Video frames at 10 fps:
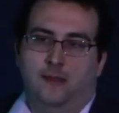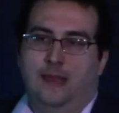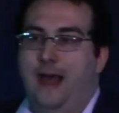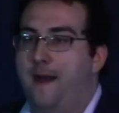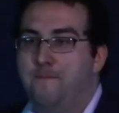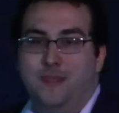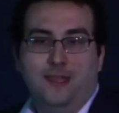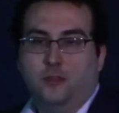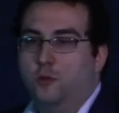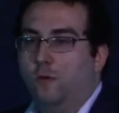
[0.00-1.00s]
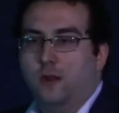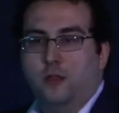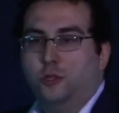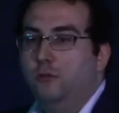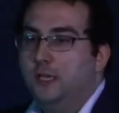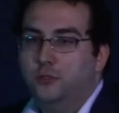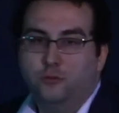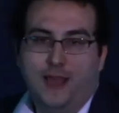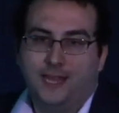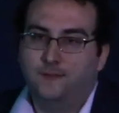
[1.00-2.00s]
And you can do
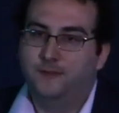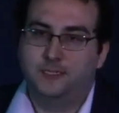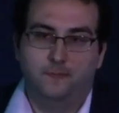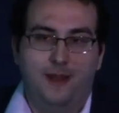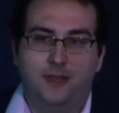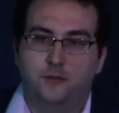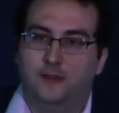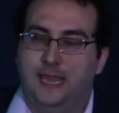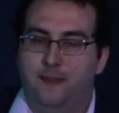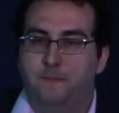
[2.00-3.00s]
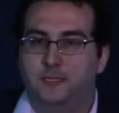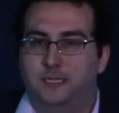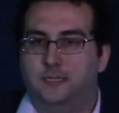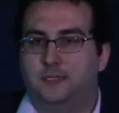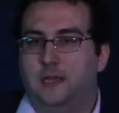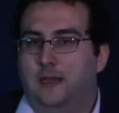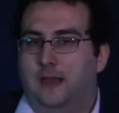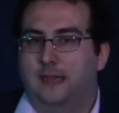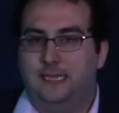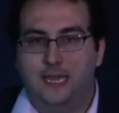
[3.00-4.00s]
activism on your campuses.
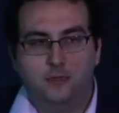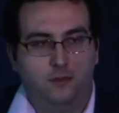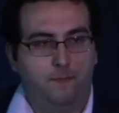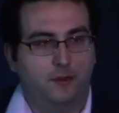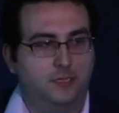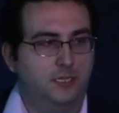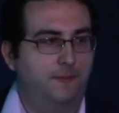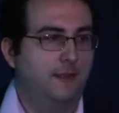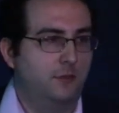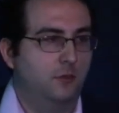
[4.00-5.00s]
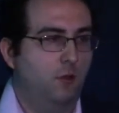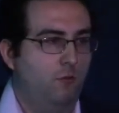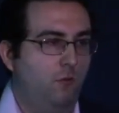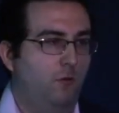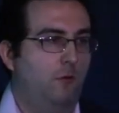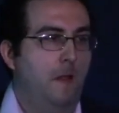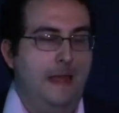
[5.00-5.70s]
Again, you can participate in your local